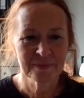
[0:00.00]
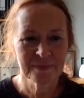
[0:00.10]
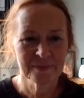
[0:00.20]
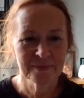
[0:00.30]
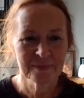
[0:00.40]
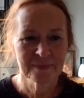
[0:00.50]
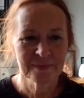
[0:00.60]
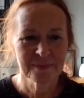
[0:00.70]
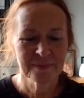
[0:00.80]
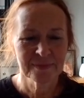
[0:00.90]

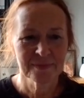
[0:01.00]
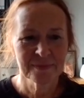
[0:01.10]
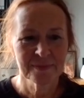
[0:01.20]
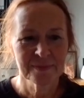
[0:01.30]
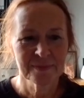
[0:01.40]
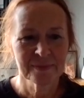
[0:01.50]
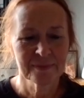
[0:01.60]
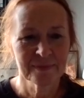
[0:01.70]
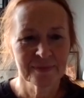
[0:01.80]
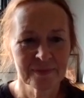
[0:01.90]

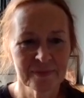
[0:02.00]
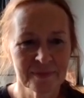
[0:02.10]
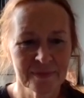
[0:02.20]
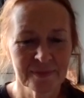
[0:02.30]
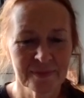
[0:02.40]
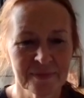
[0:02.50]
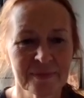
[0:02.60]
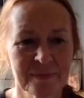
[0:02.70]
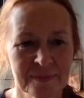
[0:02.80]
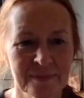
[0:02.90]

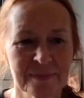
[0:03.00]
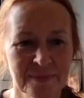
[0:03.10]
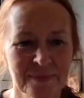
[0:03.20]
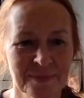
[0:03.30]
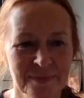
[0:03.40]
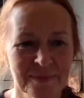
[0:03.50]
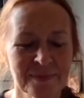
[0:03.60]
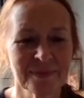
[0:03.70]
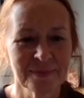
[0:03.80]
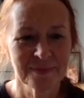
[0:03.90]

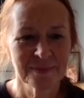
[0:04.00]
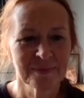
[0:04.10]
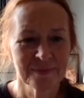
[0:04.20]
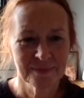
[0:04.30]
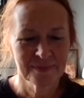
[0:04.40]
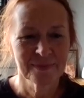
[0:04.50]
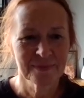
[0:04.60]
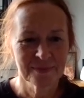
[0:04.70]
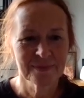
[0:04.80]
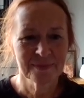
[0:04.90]

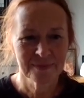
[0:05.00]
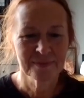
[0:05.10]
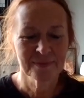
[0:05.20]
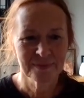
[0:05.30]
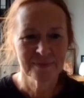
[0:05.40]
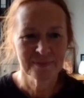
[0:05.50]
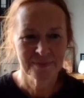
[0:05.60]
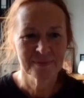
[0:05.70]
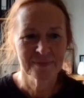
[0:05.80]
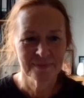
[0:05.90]

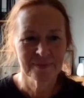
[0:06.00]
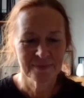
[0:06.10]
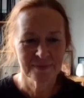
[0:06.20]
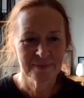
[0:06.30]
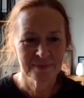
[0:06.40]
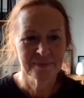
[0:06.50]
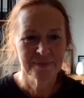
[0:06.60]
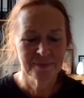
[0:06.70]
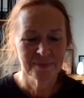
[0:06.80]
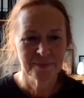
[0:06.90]
(not speaking)